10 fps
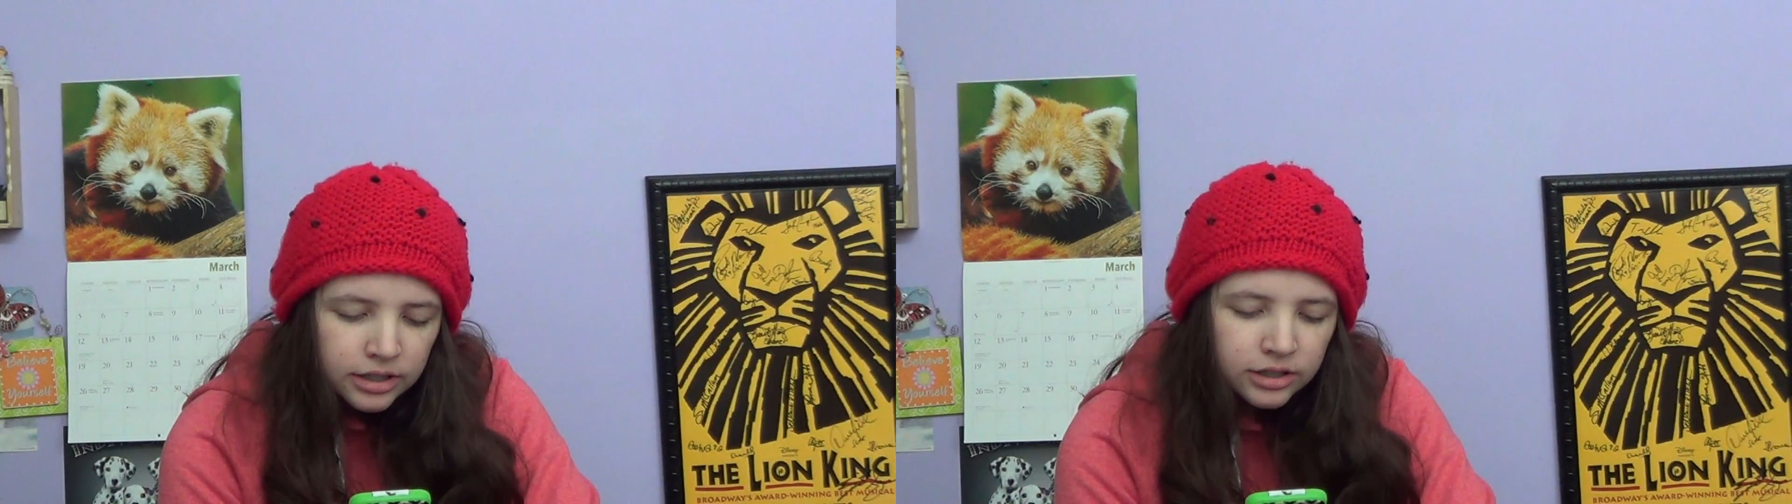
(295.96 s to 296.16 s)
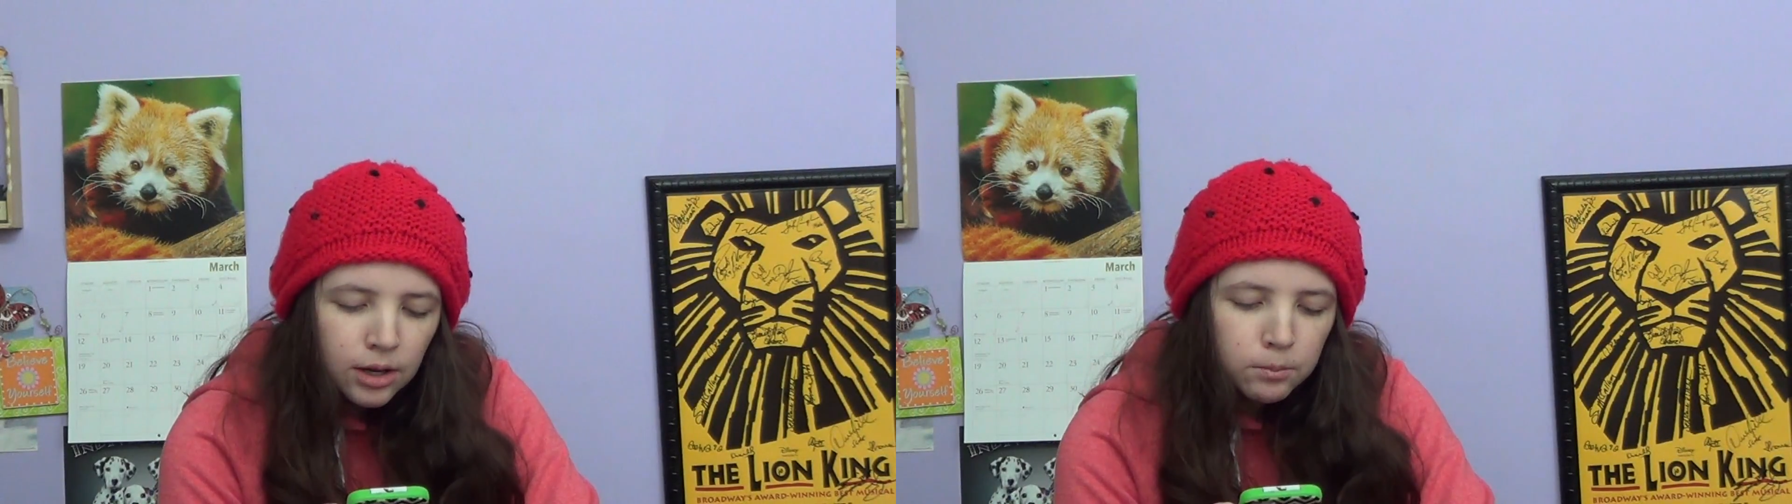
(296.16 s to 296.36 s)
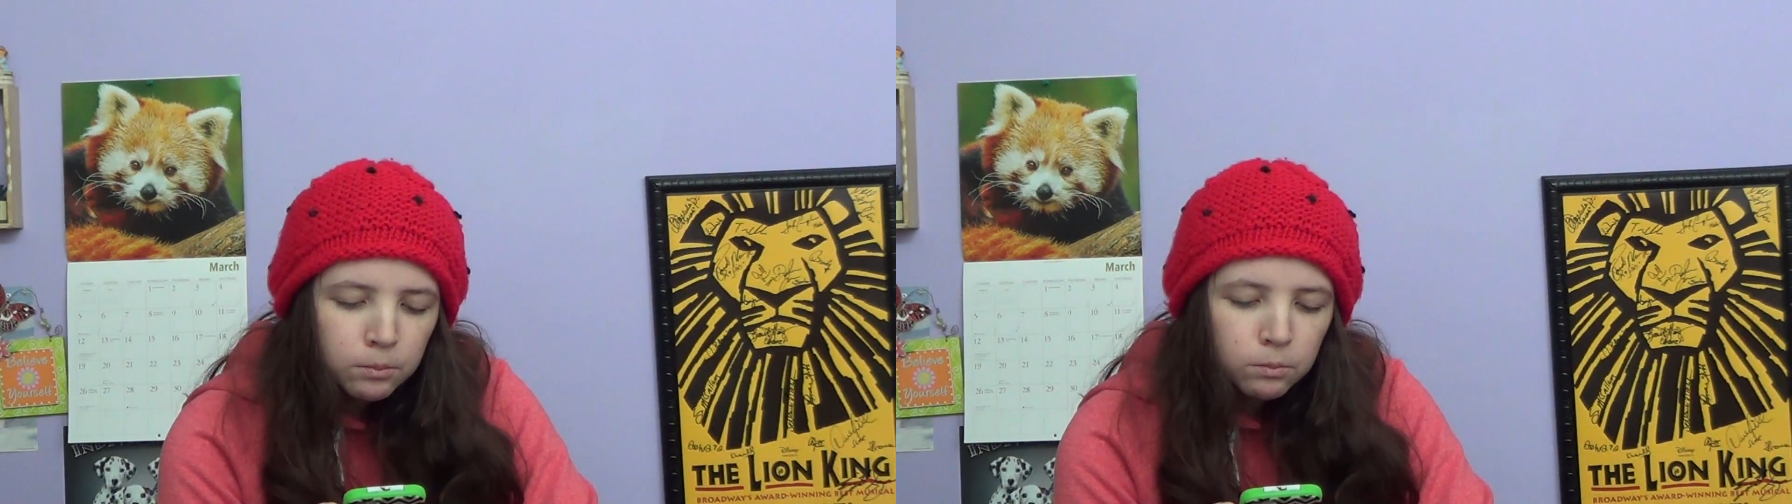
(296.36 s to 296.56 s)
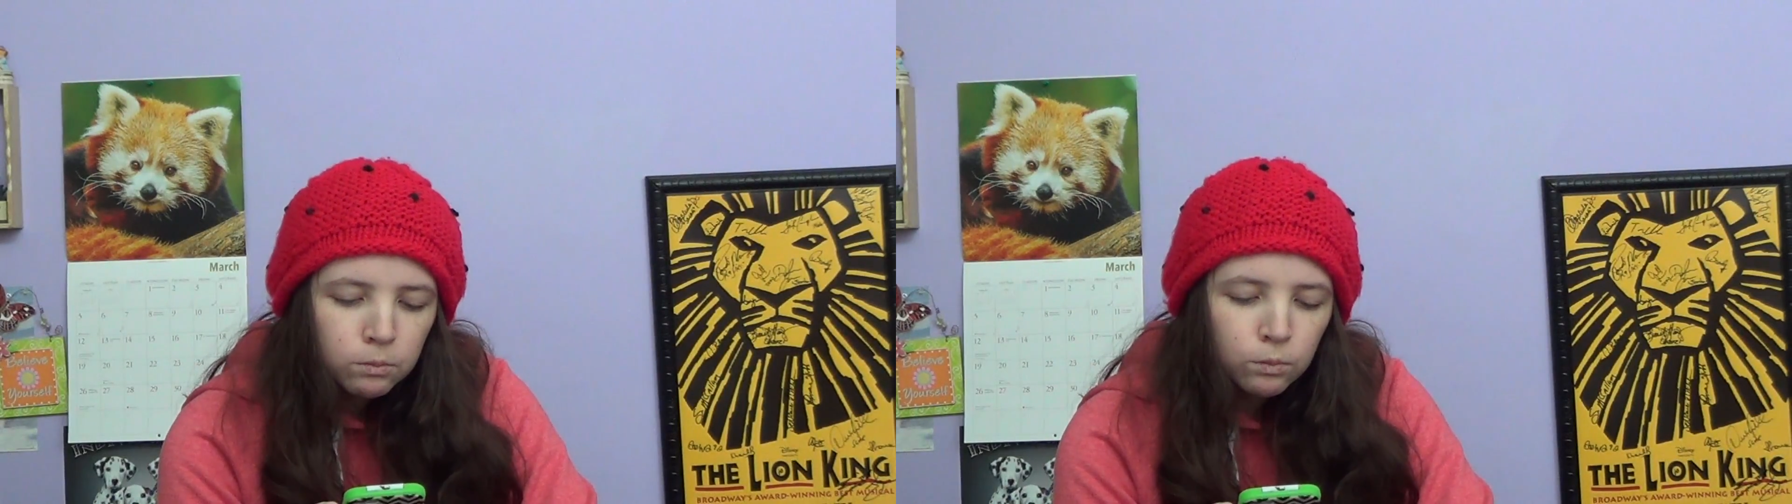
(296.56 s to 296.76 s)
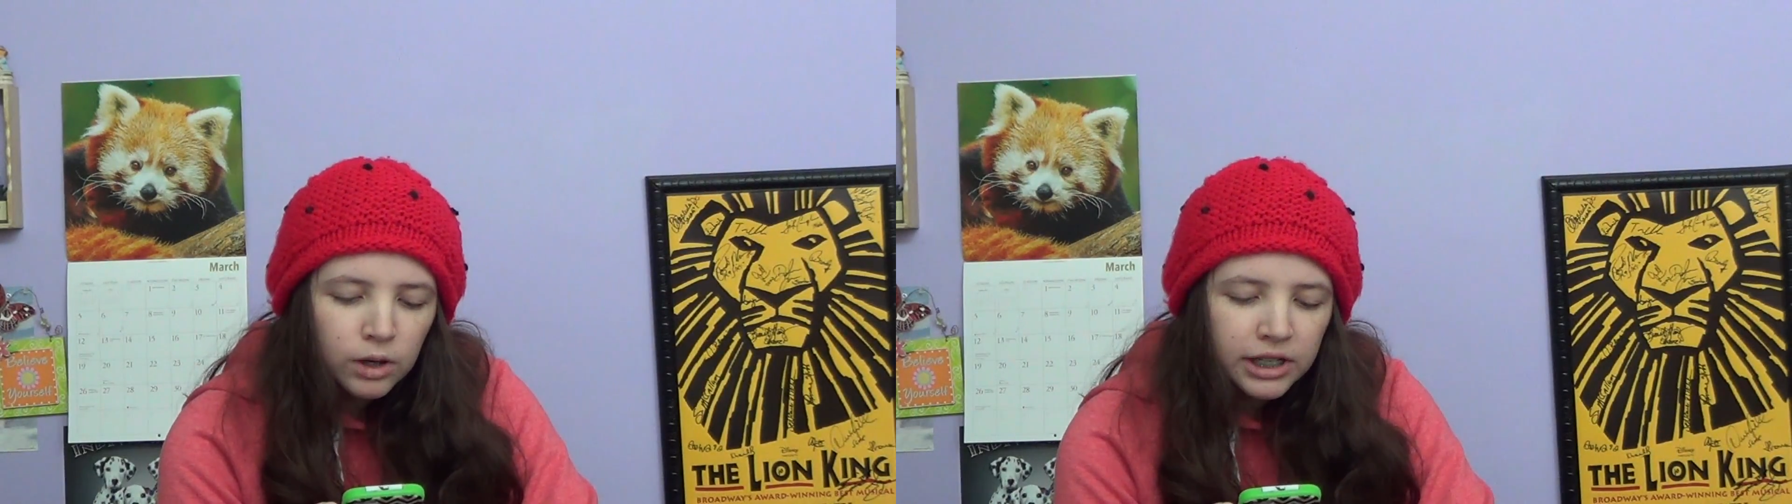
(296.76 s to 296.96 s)
What's up?
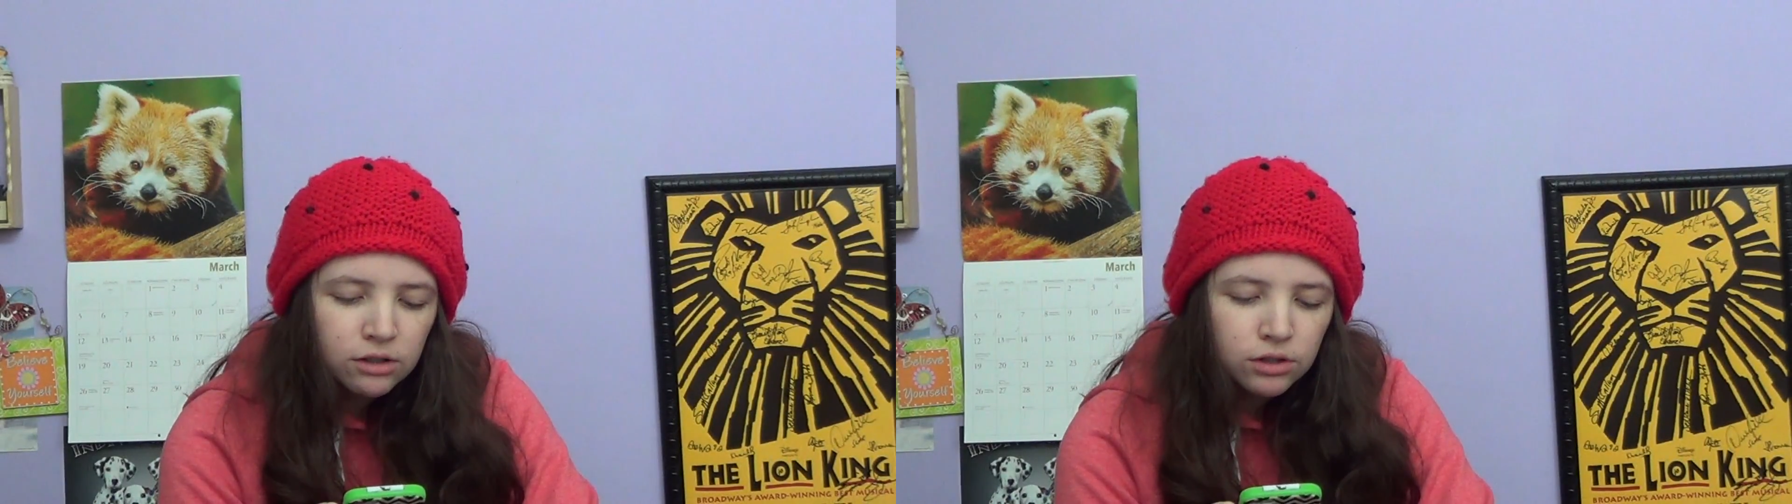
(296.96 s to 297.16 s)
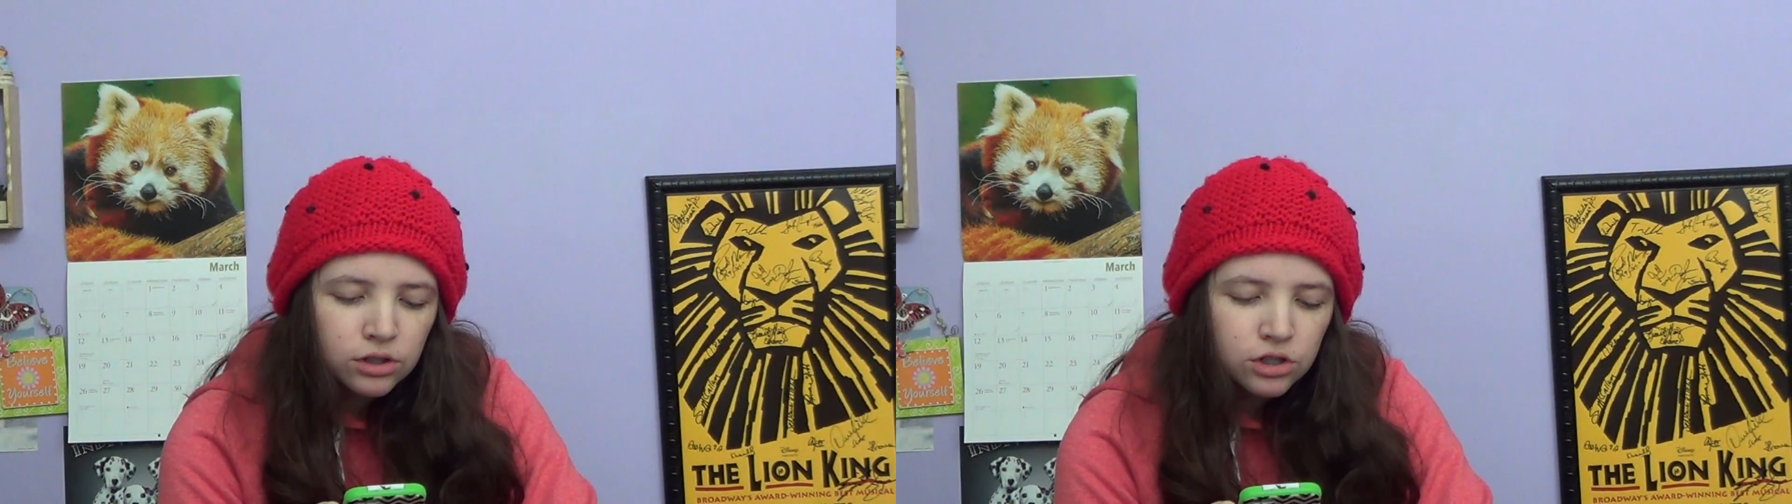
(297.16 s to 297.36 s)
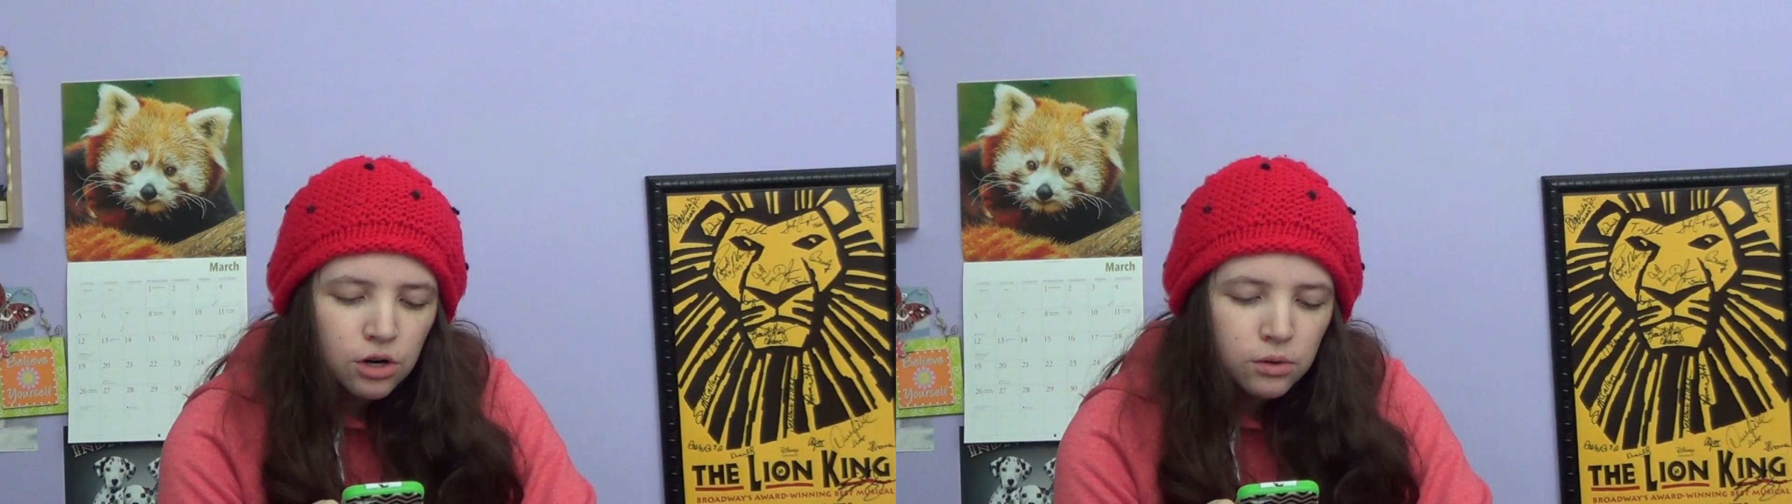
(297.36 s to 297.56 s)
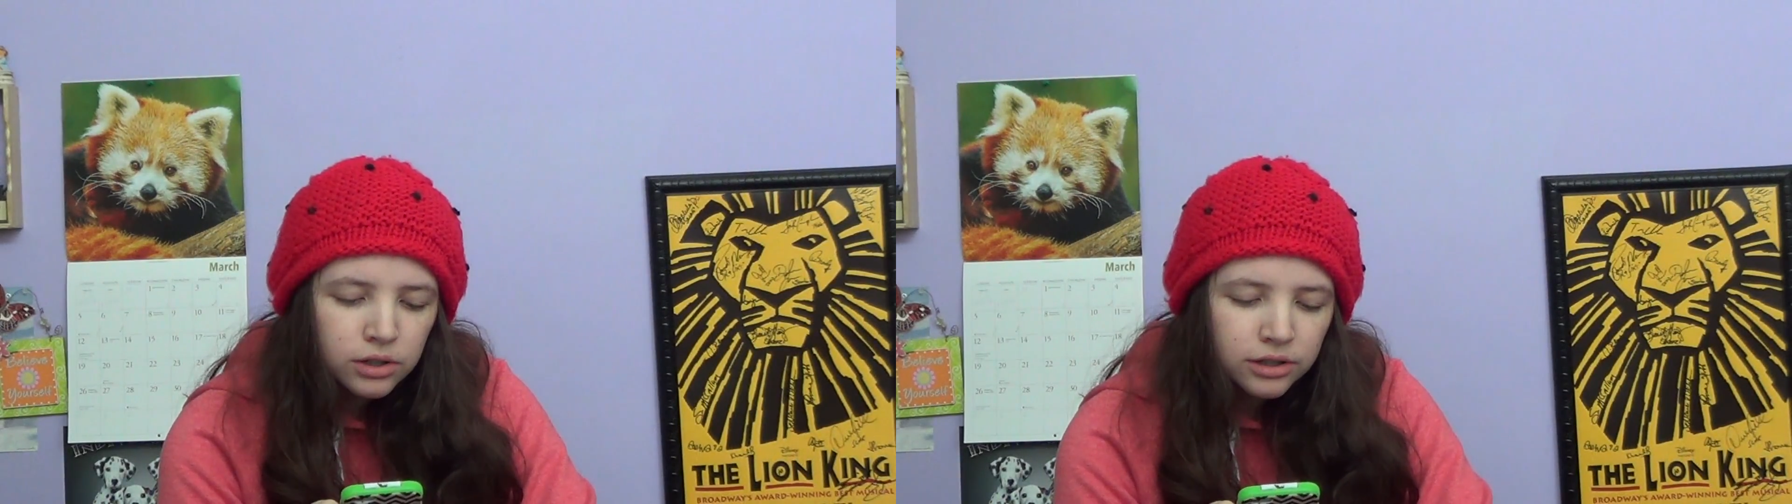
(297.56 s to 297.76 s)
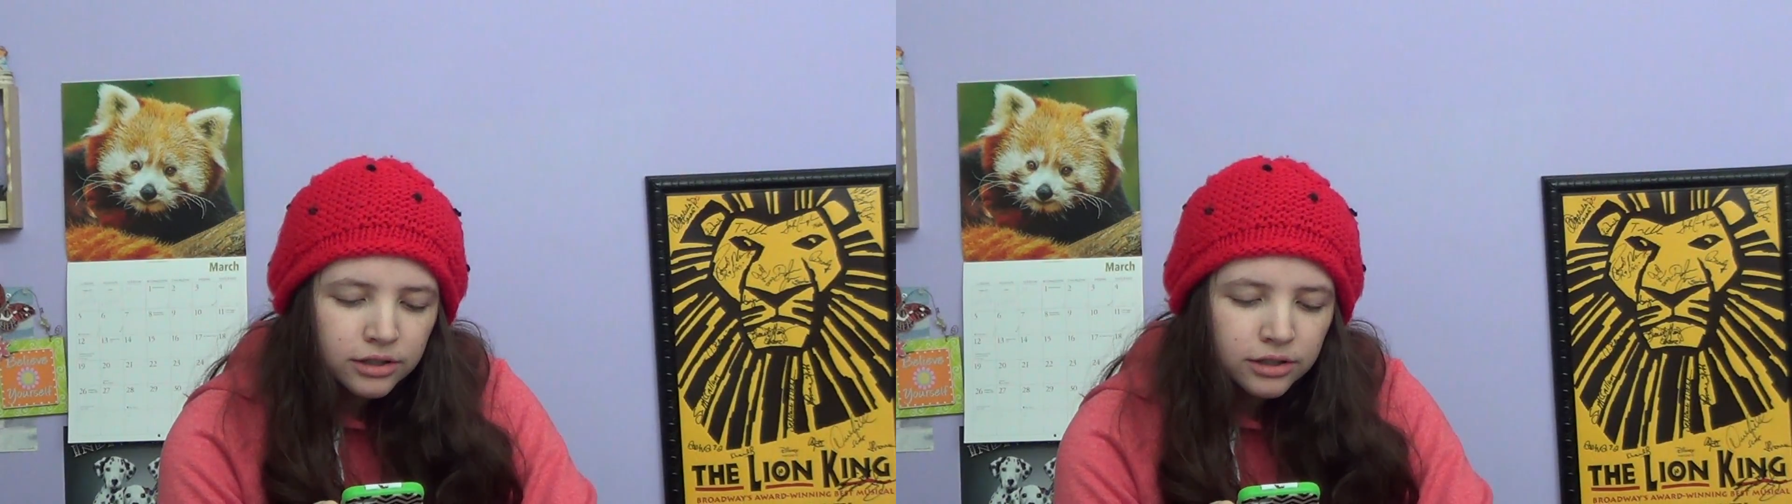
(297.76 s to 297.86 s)
Wanna hear a good joke?